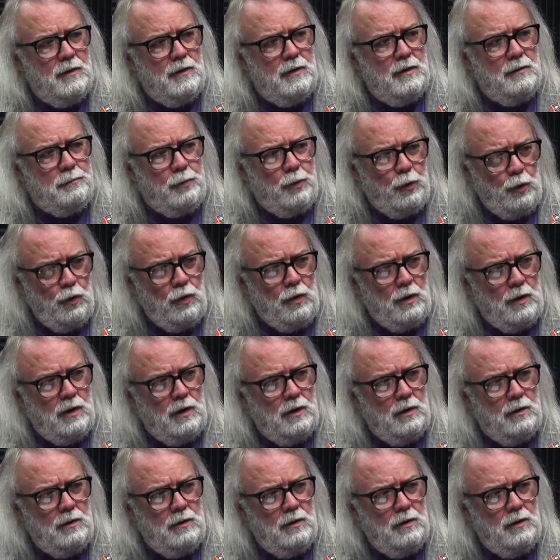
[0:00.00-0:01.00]
poor,
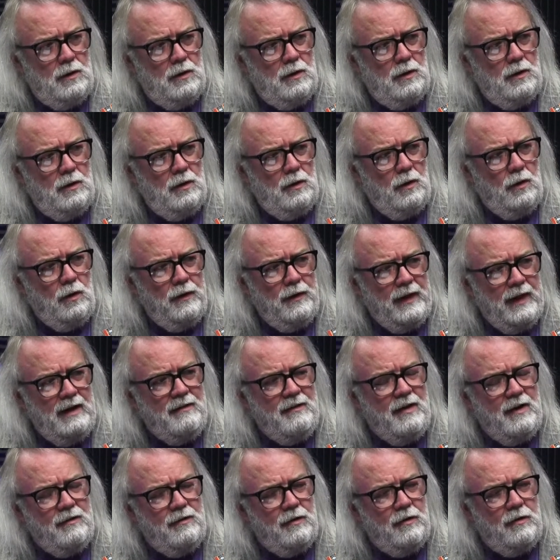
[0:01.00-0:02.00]
or
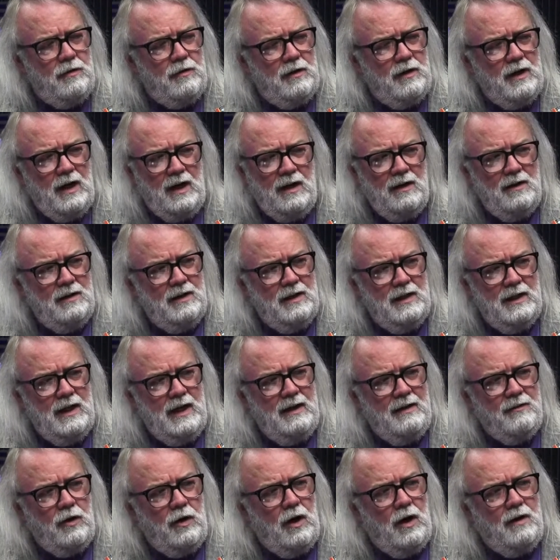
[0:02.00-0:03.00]
they've
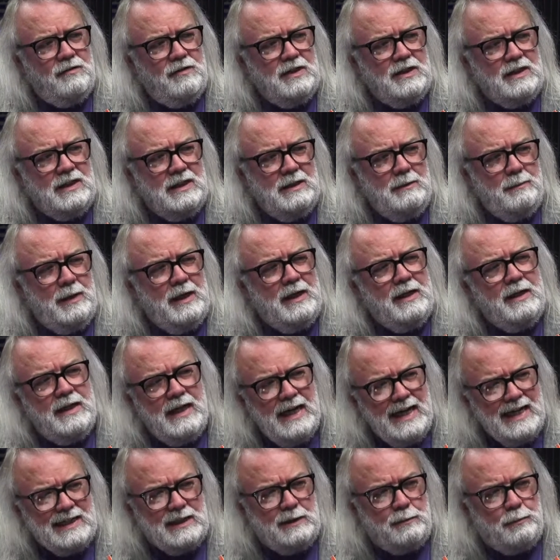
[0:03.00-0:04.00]
never obviously been
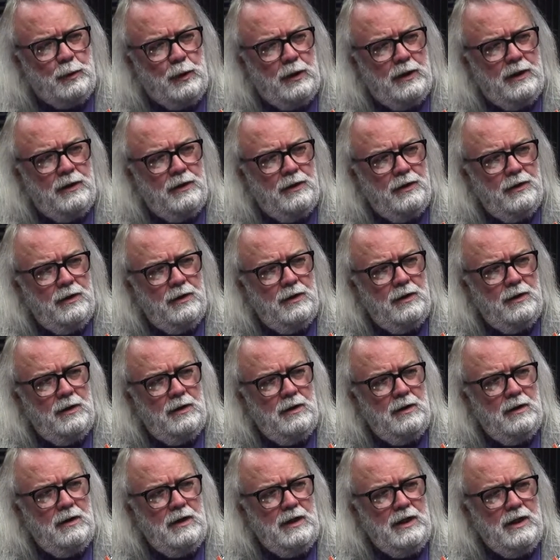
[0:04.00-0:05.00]
desperate.
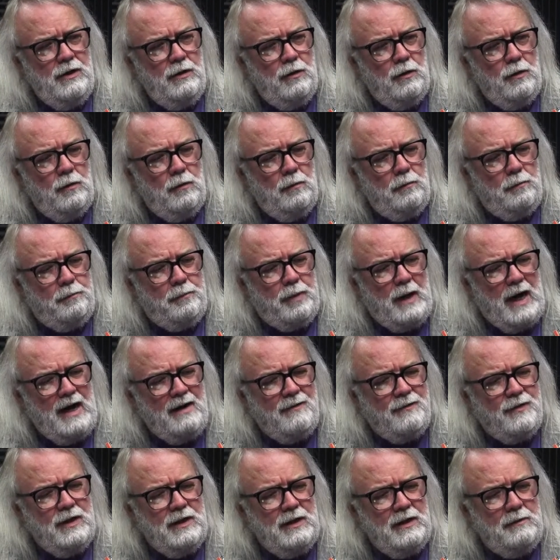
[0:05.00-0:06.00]

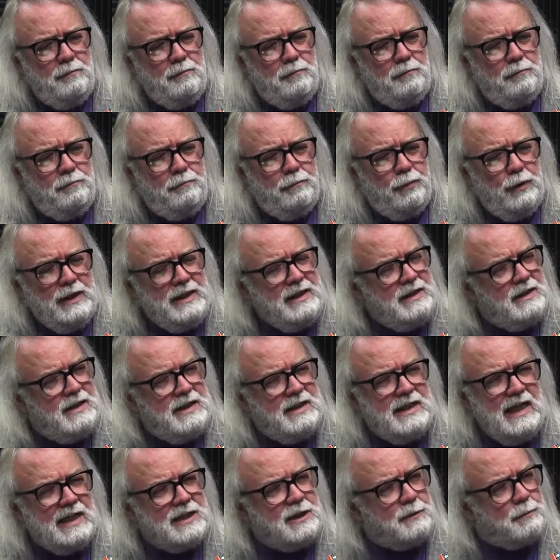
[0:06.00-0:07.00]
Poverty breeds
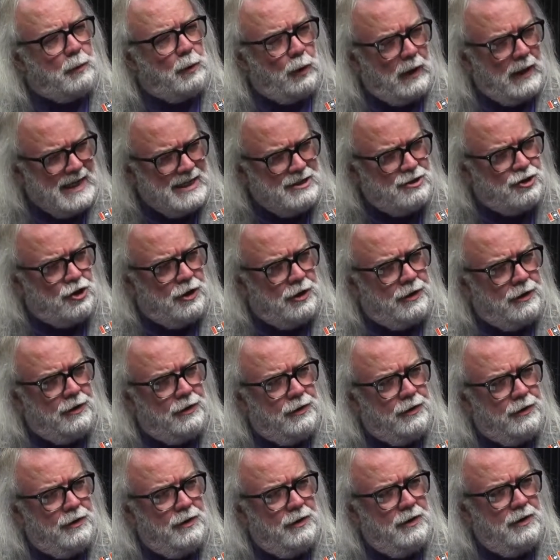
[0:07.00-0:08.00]
desperation.
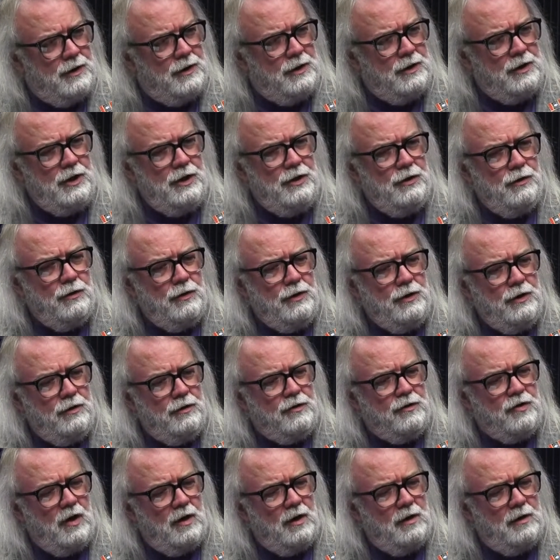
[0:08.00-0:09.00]
You're
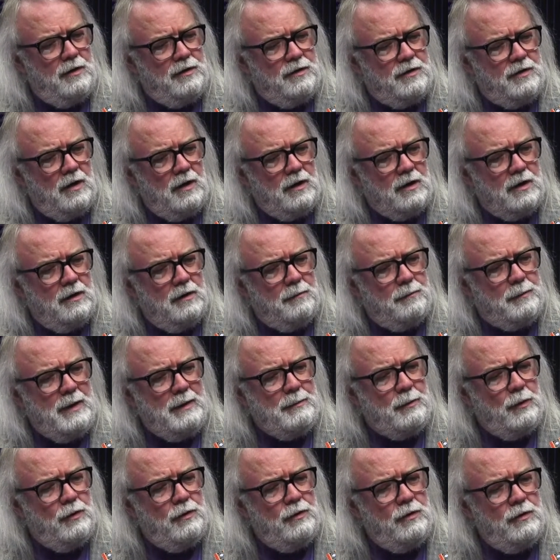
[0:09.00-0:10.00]
talking to
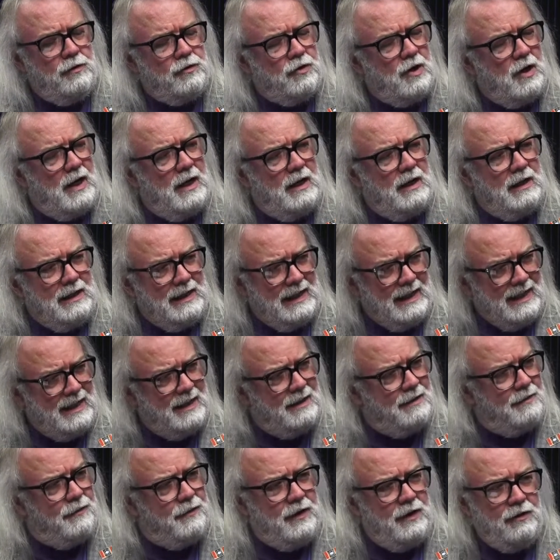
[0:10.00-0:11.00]
people who are trying to
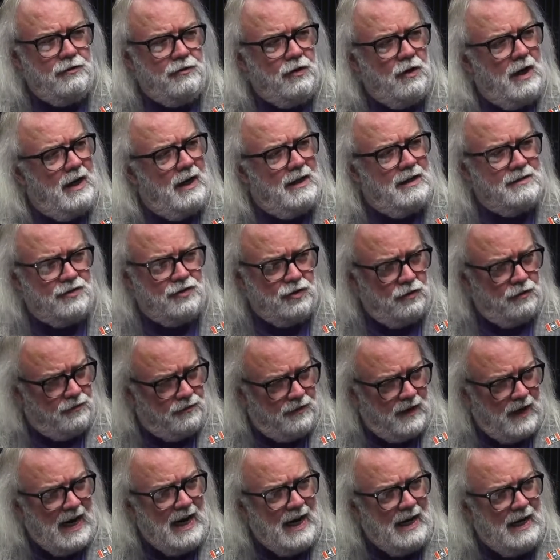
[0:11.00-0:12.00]
live. They're trying to
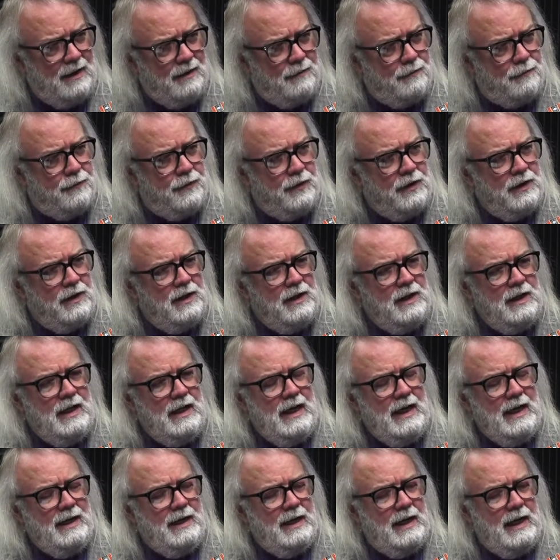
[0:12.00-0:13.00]
survive,
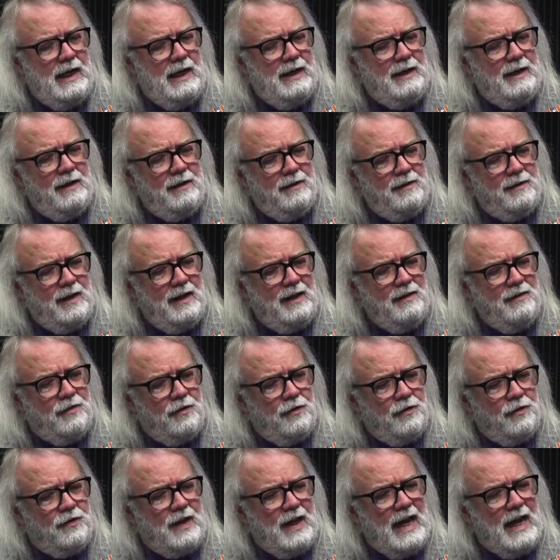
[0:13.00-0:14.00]
and the things are
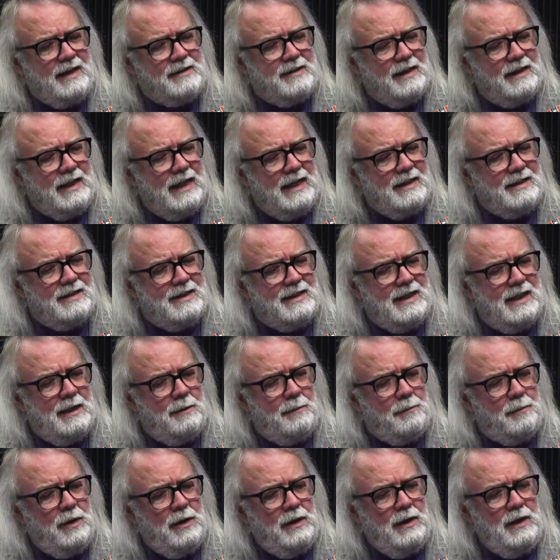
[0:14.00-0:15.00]
stacked against
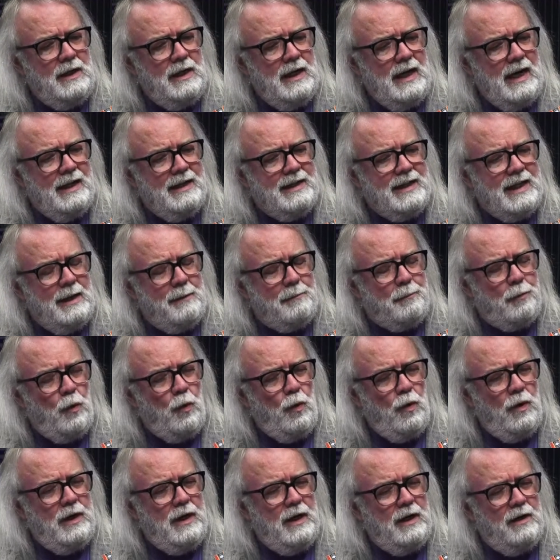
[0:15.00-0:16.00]
them at that
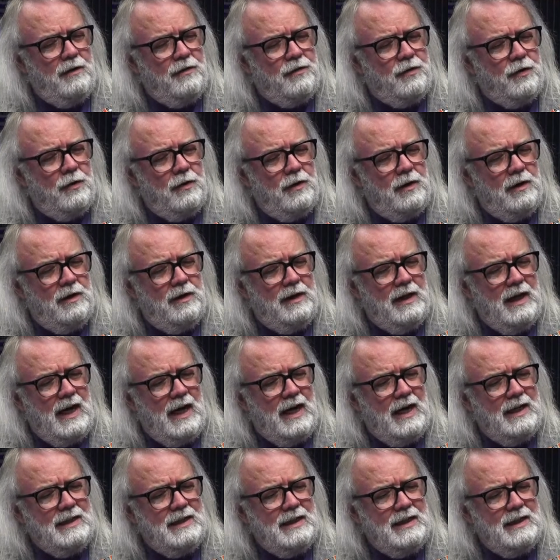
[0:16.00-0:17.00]
point. And so the
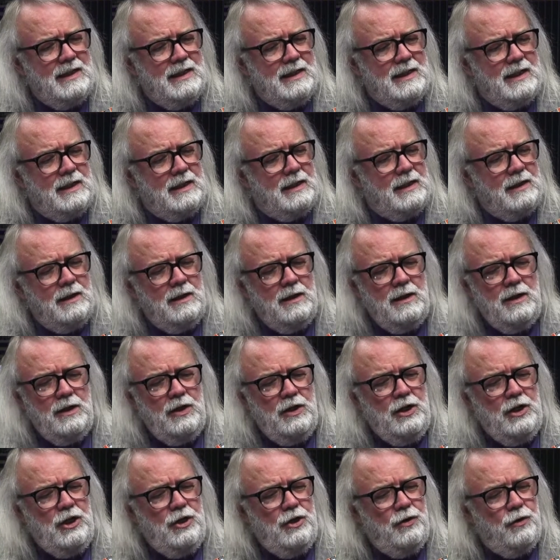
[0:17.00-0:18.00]
idea that
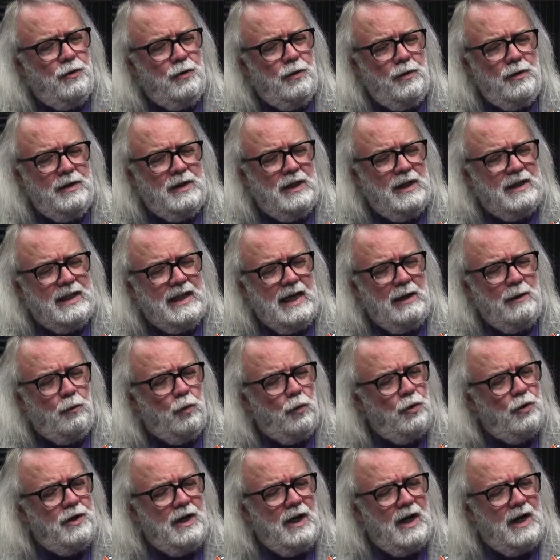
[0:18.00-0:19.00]
that
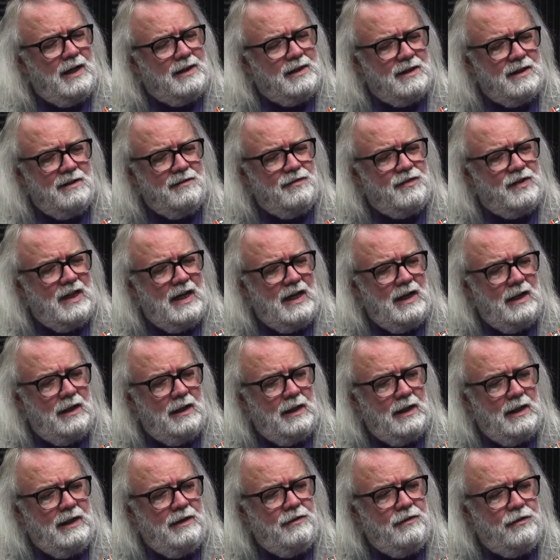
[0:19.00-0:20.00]
would not dovetail
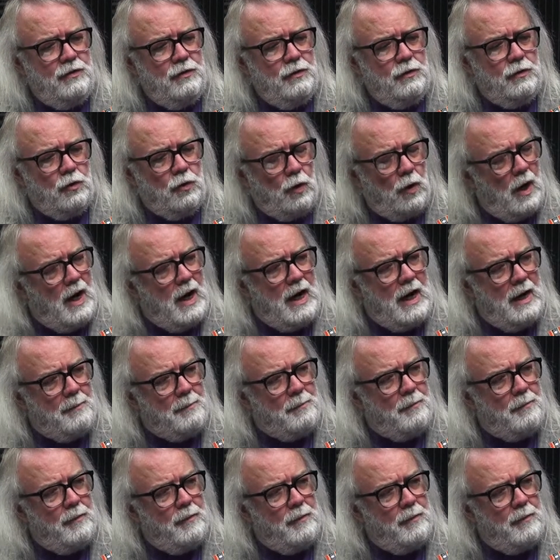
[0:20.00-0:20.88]
into crime,